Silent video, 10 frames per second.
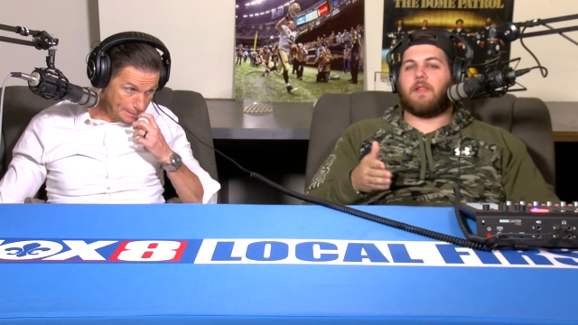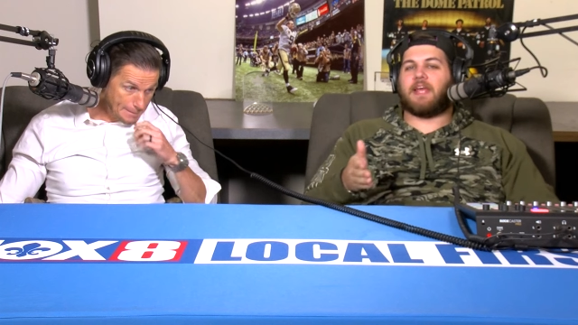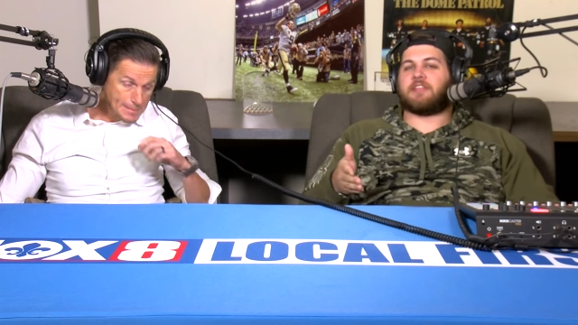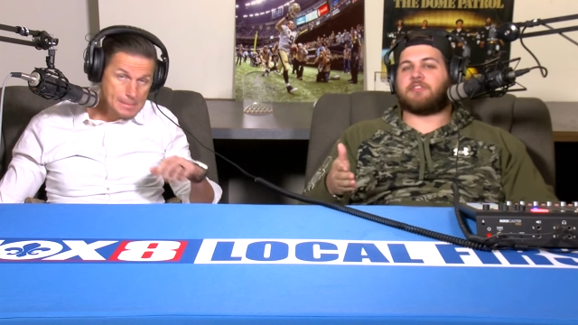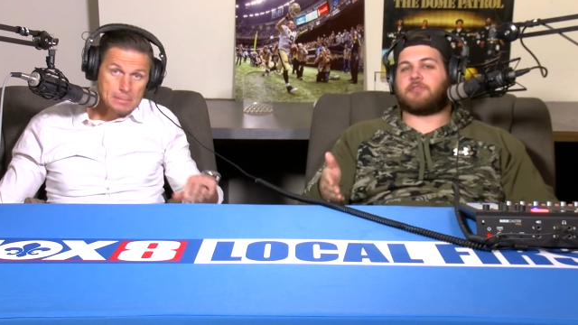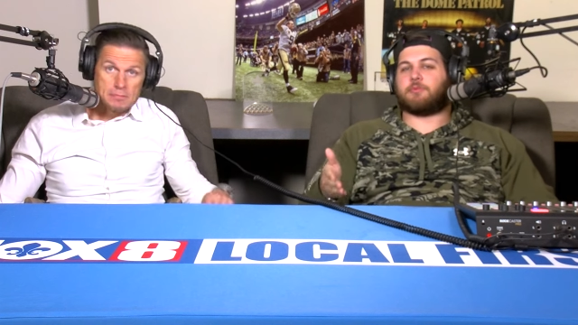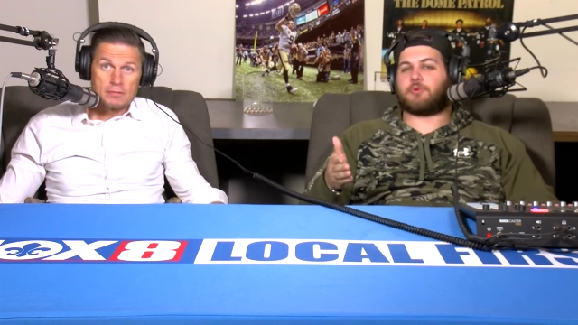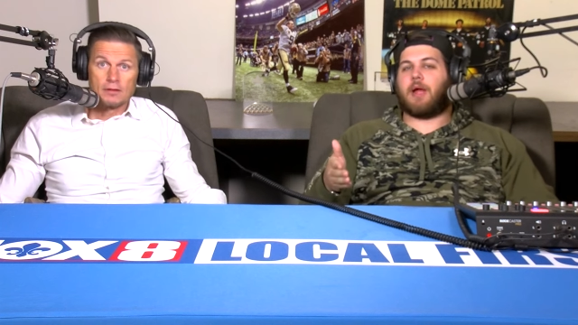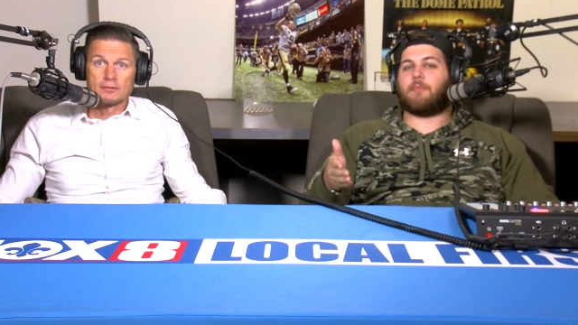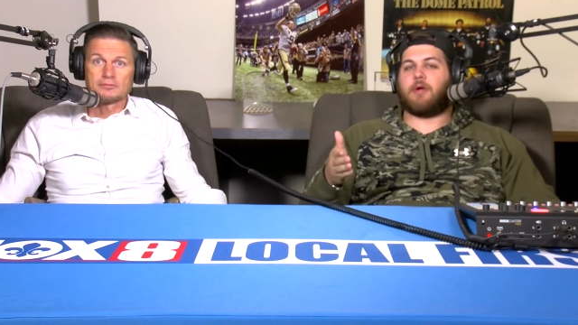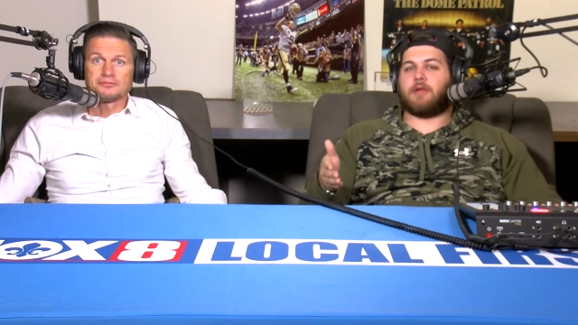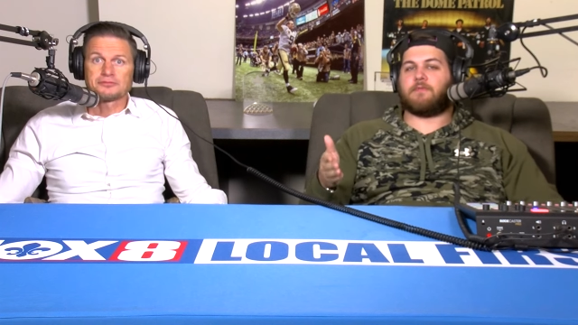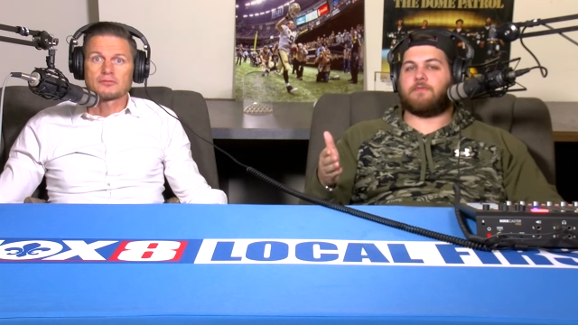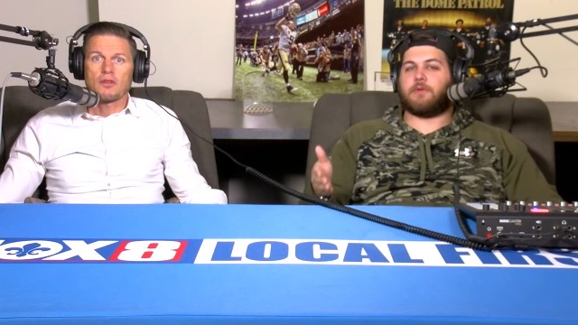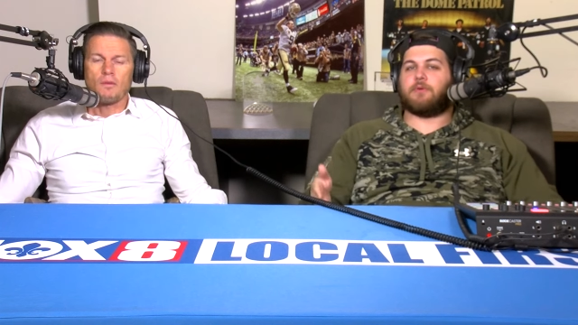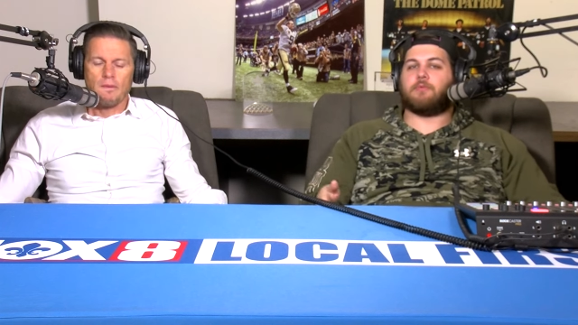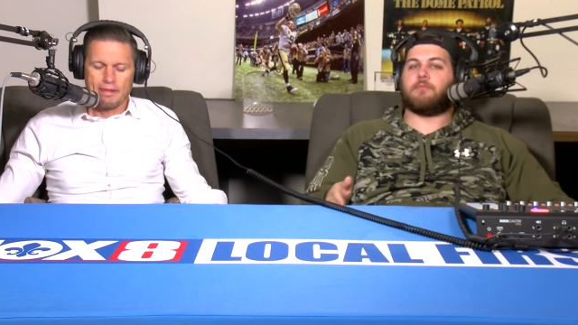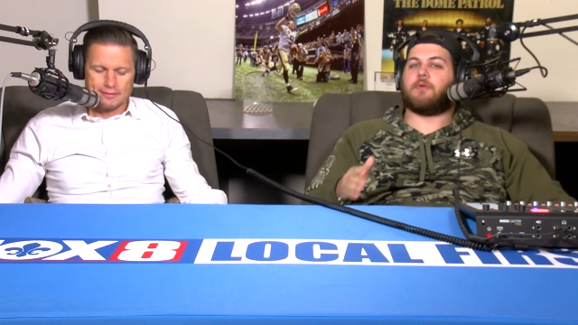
Speaker 1: to like and subscribe, rate and review.